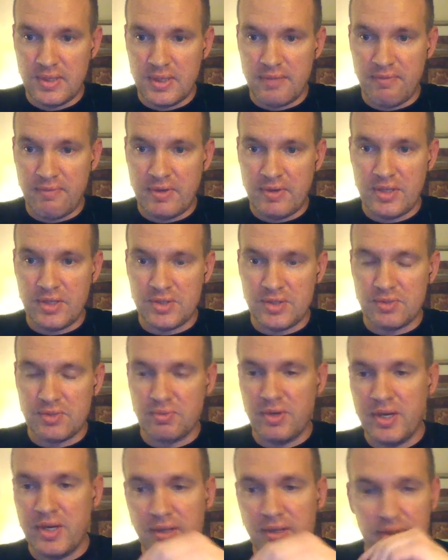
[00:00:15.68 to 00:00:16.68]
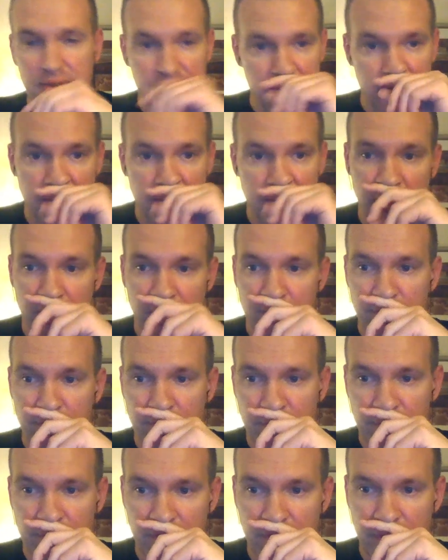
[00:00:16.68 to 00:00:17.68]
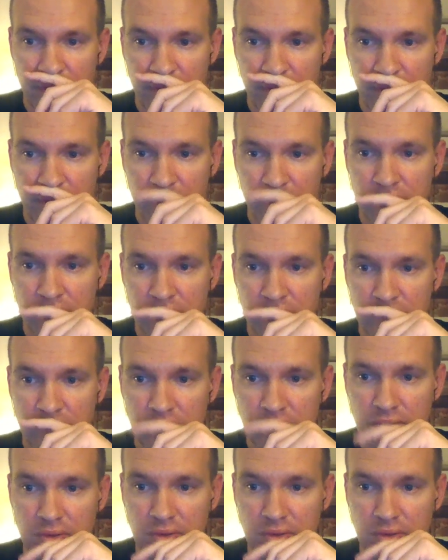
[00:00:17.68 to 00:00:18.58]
I did this right, it should go through. There we go.